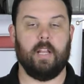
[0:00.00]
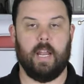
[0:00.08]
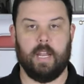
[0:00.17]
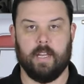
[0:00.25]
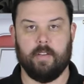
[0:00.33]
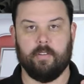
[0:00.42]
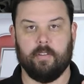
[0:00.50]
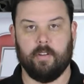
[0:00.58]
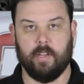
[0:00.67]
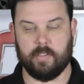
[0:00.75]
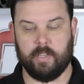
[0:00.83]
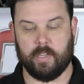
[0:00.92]
and
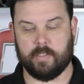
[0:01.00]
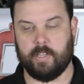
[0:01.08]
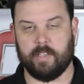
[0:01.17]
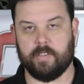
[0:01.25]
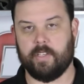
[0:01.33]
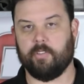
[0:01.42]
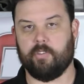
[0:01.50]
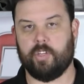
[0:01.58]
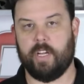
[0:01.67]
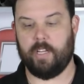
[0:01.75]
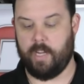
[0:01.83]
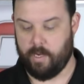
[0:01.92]
a stock style single
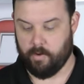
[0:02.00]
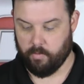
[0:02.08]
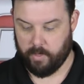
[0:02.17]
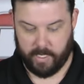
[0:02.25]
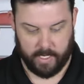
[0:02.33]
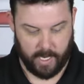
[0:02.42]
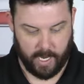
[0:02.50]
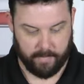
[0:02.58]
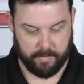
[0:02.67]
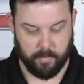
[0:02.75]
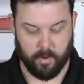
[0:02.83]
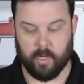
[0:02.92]
chain and are running an
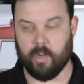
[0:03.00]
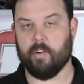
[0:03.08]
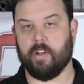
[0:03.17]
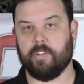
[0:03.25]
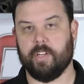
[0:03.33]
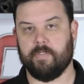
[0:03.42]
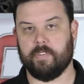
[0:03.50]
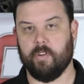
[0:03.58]
aftermarket crankshaft.